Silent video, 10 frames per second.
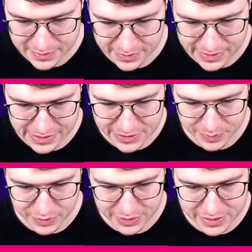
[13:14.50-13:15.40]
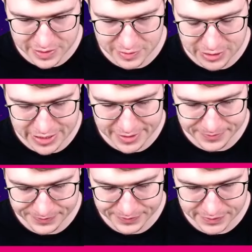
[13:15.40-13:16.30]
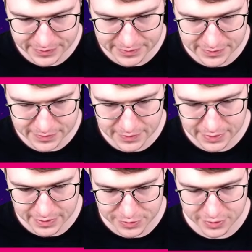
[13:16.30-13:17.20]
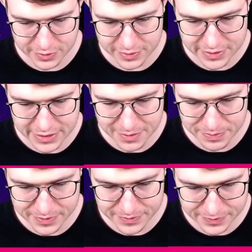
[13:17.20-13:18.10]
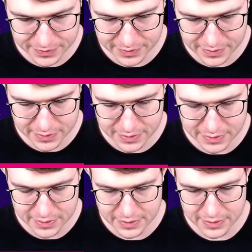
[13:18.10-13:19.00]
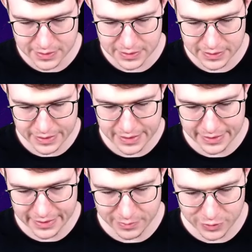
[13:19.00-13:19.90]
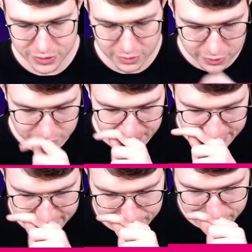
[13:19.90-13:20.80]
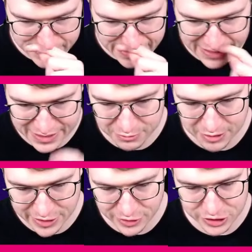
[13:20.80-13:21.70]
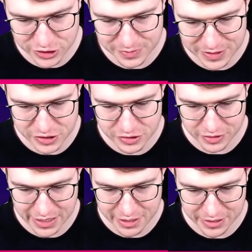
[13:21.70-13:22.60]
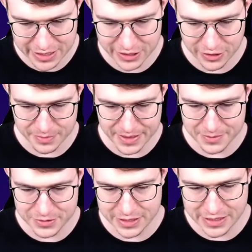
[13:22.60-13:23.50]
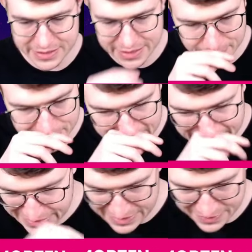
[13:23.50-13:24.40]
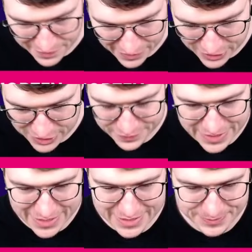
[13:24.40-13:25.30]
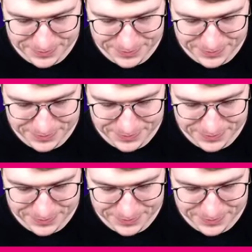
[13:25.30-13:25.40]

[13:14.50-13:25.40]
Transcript: I support this in a way? I'm just going to go Zap. Can I cut? I'm also going to use my heals build there, like, why not? Just to make sure, okay, we're kind of going to be able to get some value out of that.